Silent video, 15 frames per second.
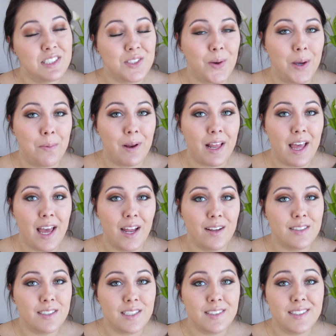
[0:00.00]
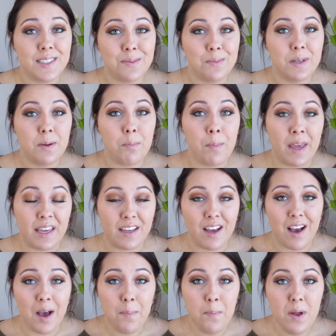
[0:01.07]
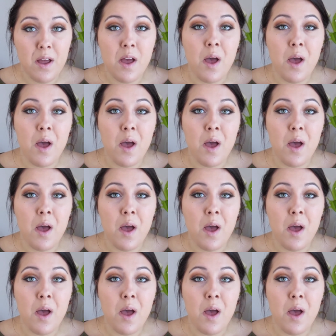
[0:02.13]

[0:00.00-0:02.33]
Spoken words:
so I went ahead and did some makeup.